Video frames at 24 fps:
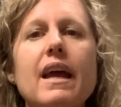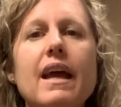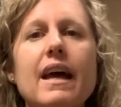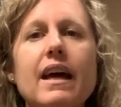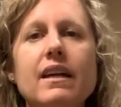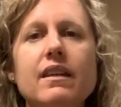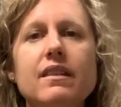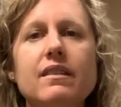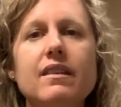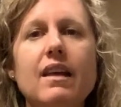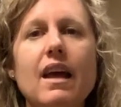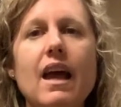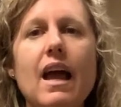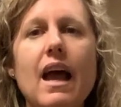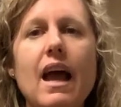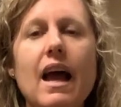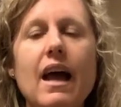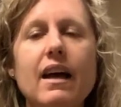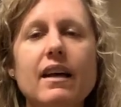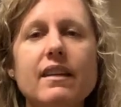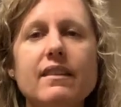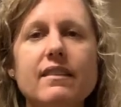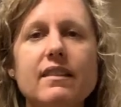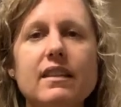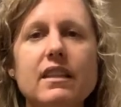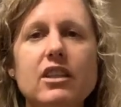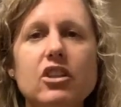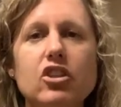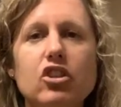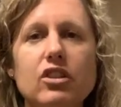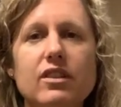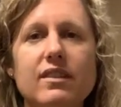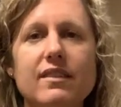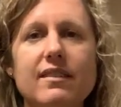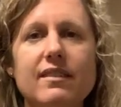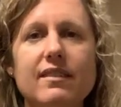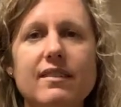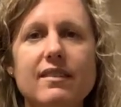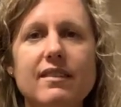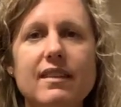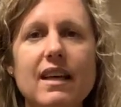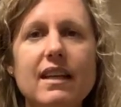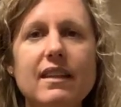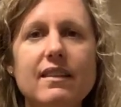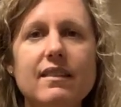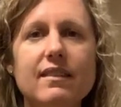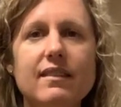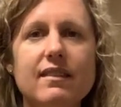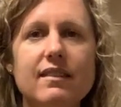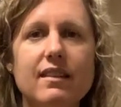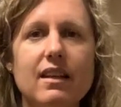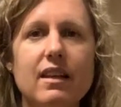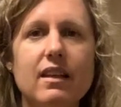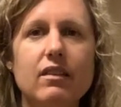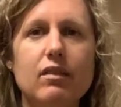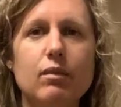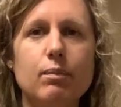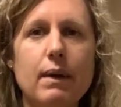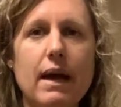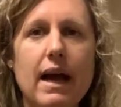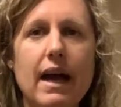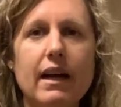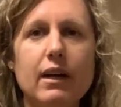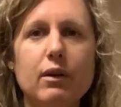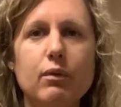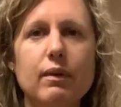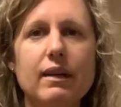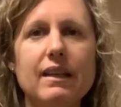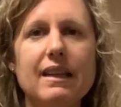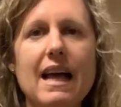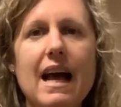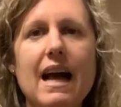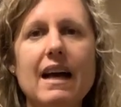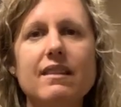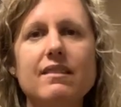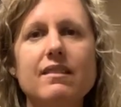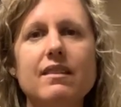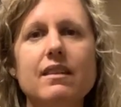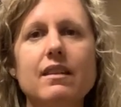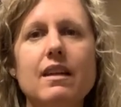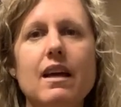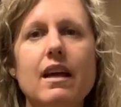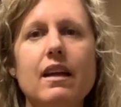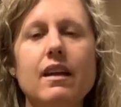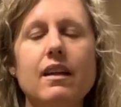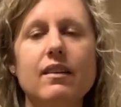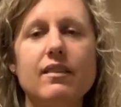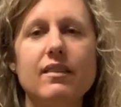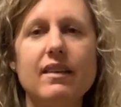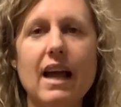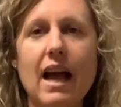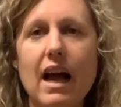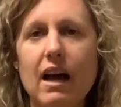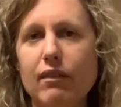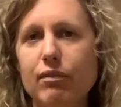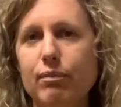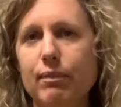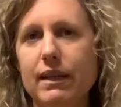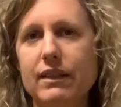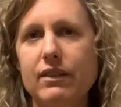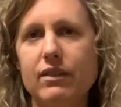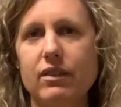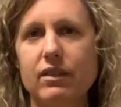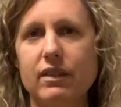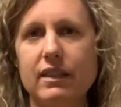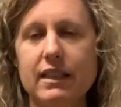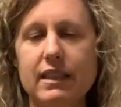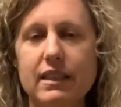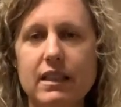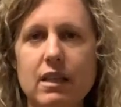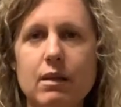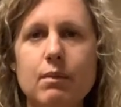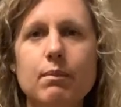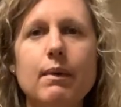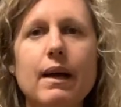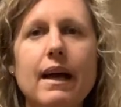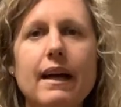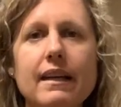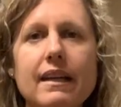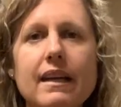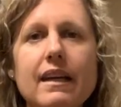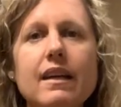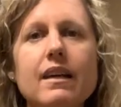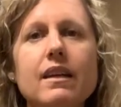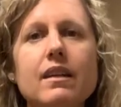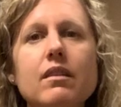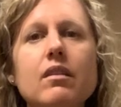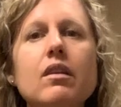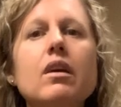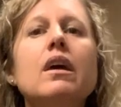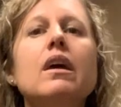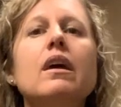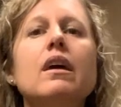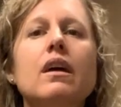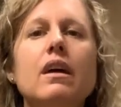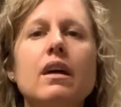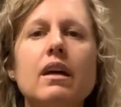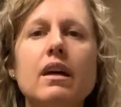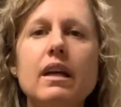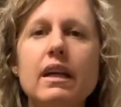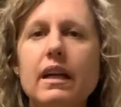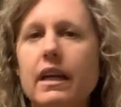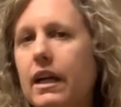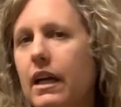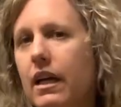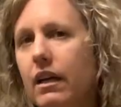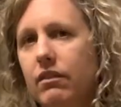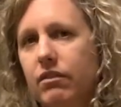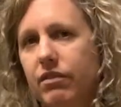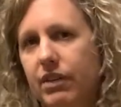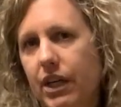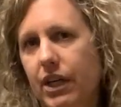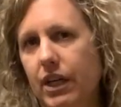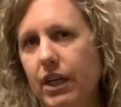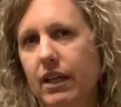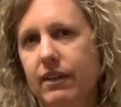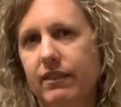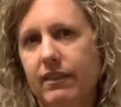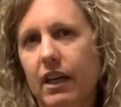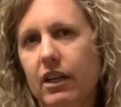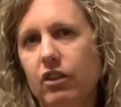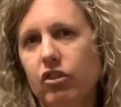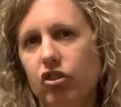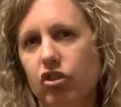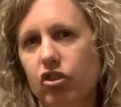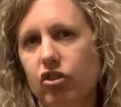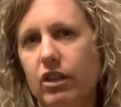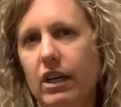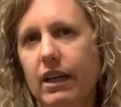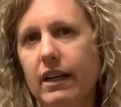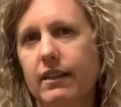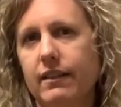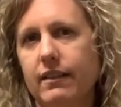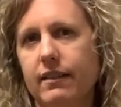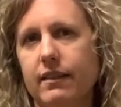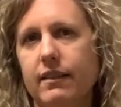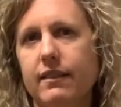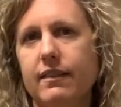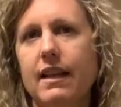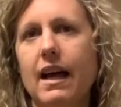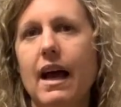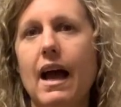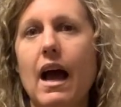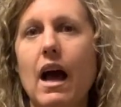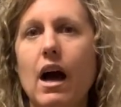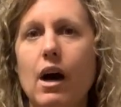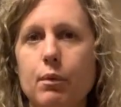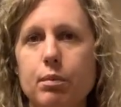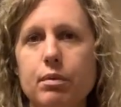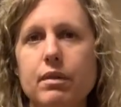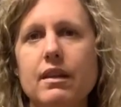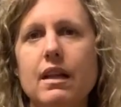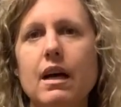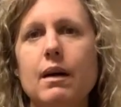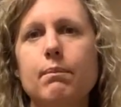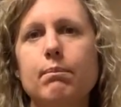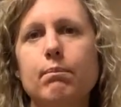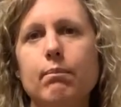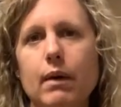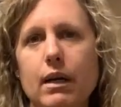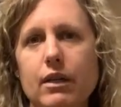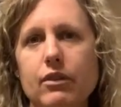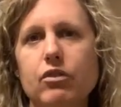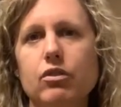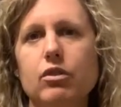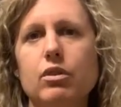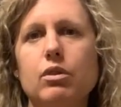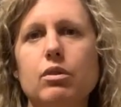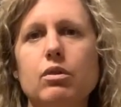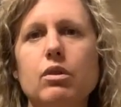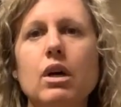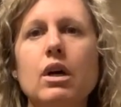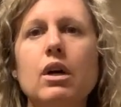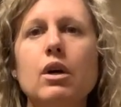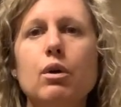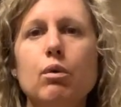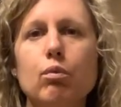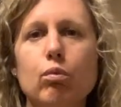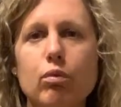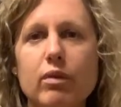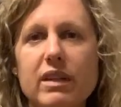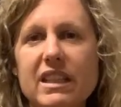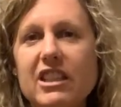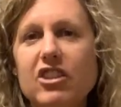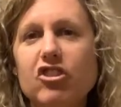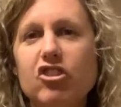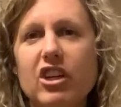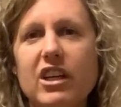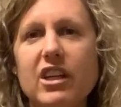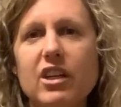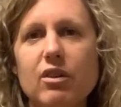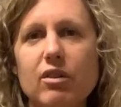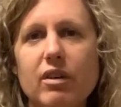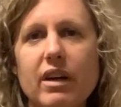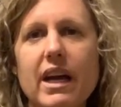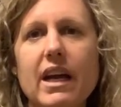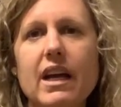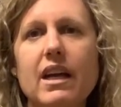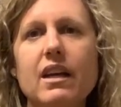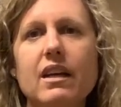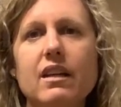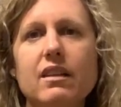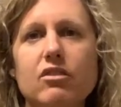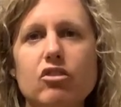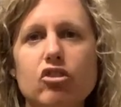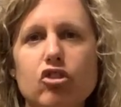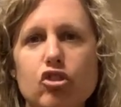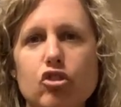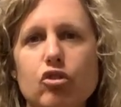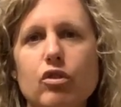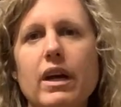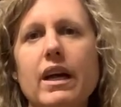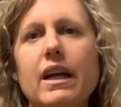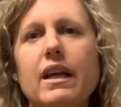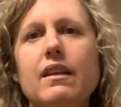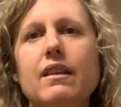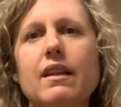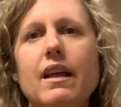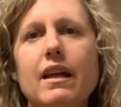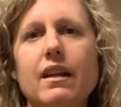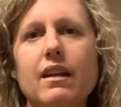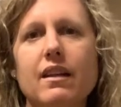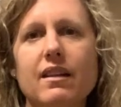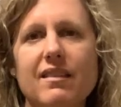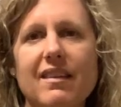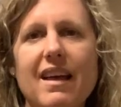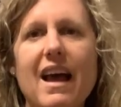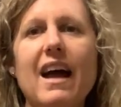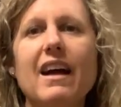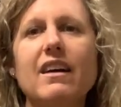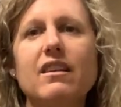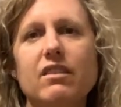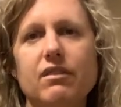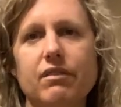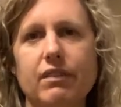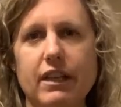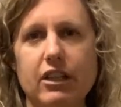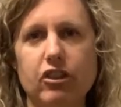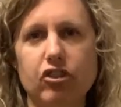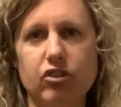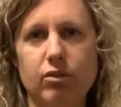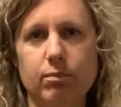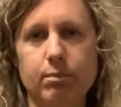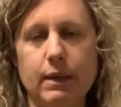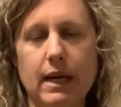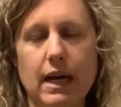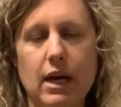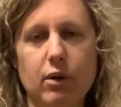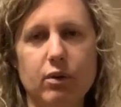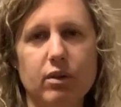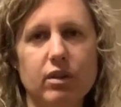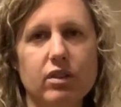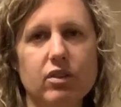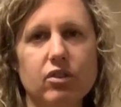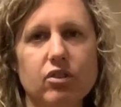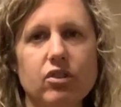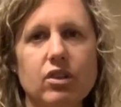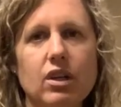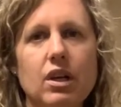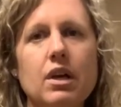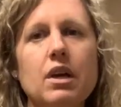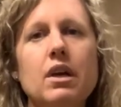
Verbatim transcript: And as he could sense his back relaxing and his calf muscle kicking back in, he had various exercises that helps that muscle regenerate its strength and its activation powers.